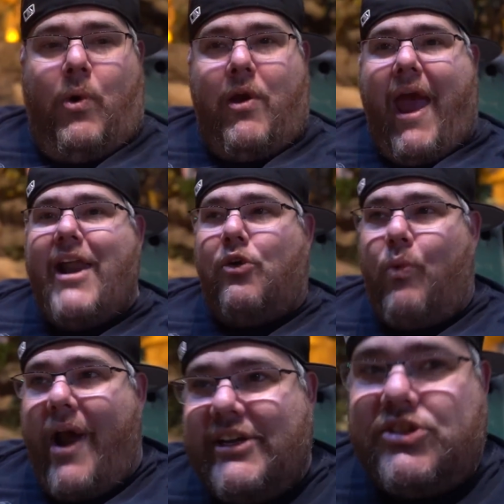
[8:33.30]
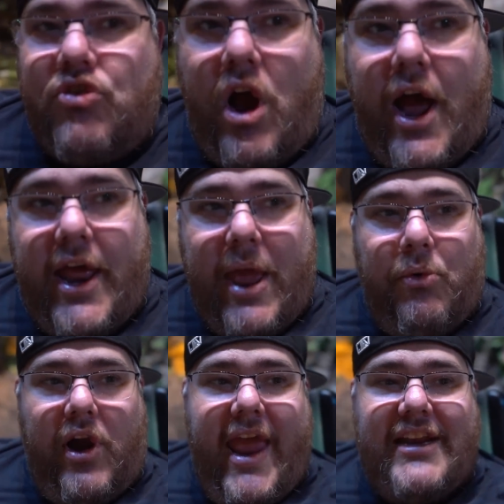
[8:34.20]
we are at a restaurant and
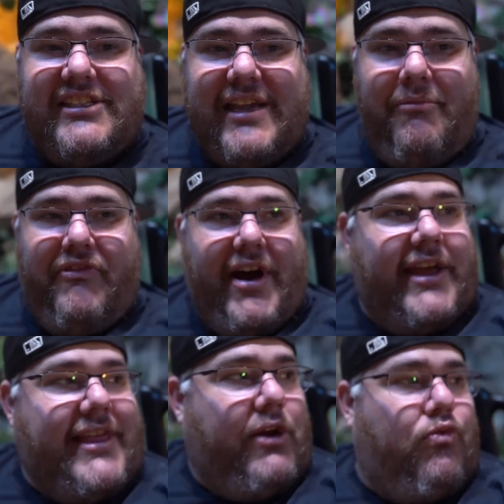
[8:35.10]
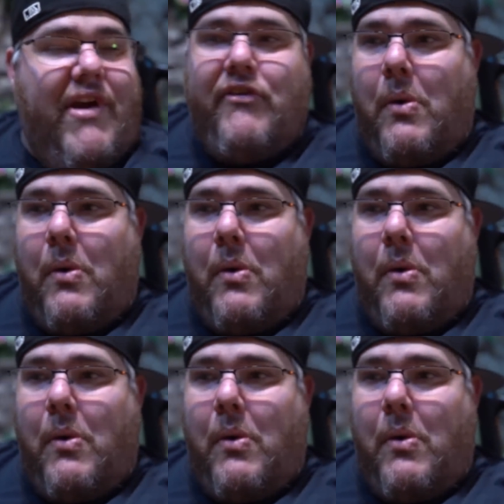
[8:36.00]
we're in some fucking like river